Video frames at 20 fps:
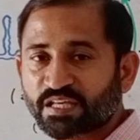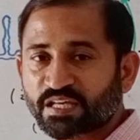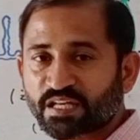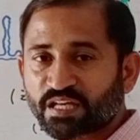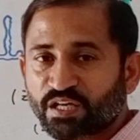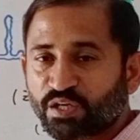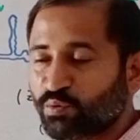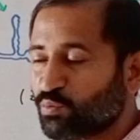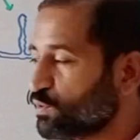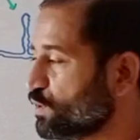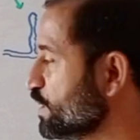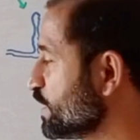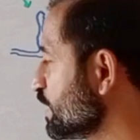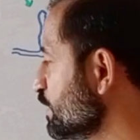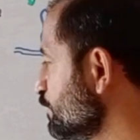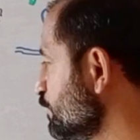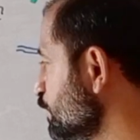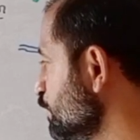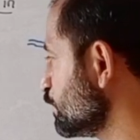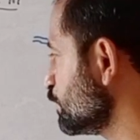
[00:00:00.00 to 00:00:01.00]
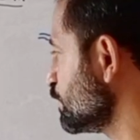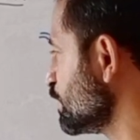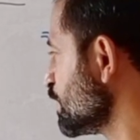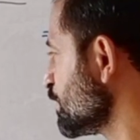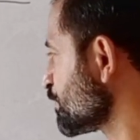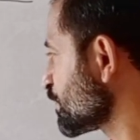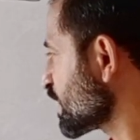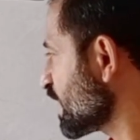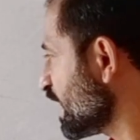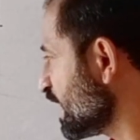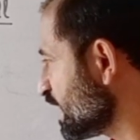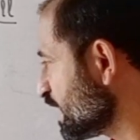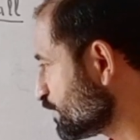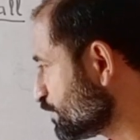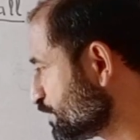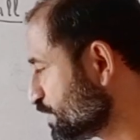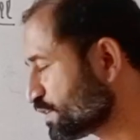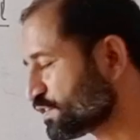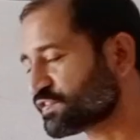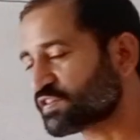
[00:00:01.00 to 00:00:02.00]
their nuclei fuse. And
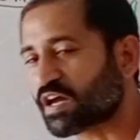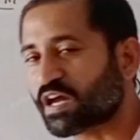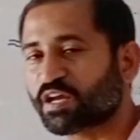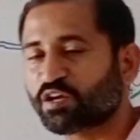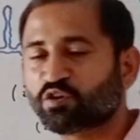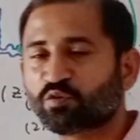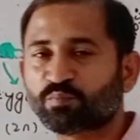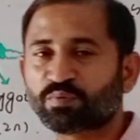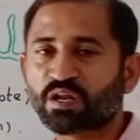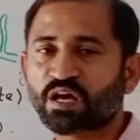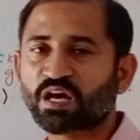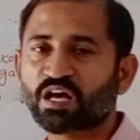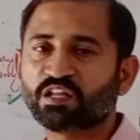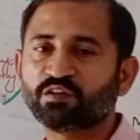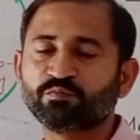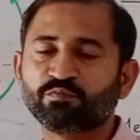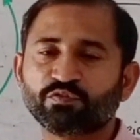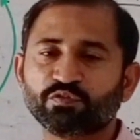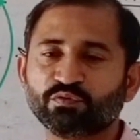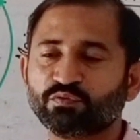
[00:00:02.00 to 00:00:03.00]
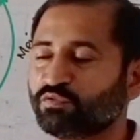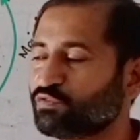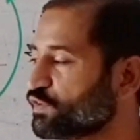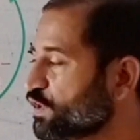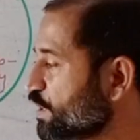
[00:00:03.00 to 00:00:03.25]
if their cytoplasm fuse,